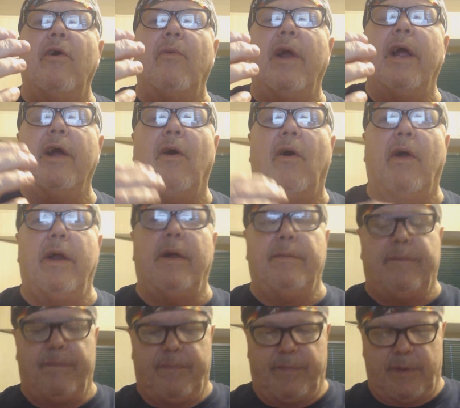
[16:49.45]
O-ring on it.
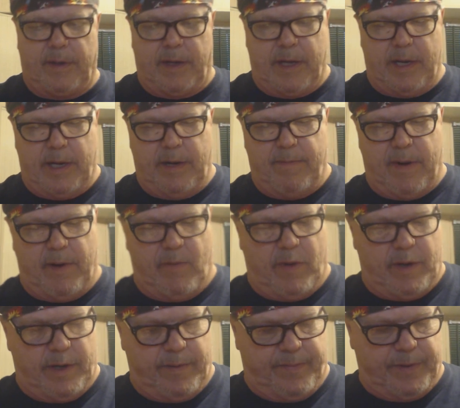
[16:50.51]
Okay, you might
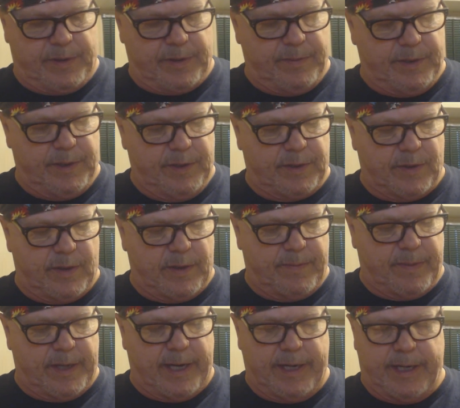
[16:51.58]
want her to put some juice on
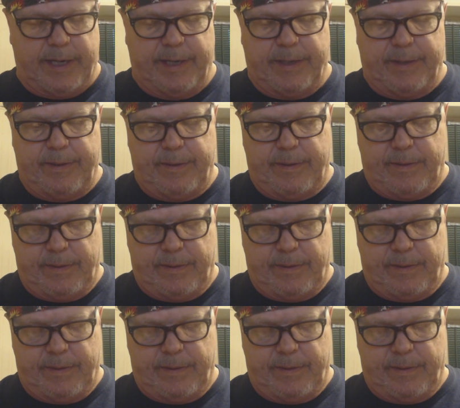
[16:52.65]
it, but I didn't.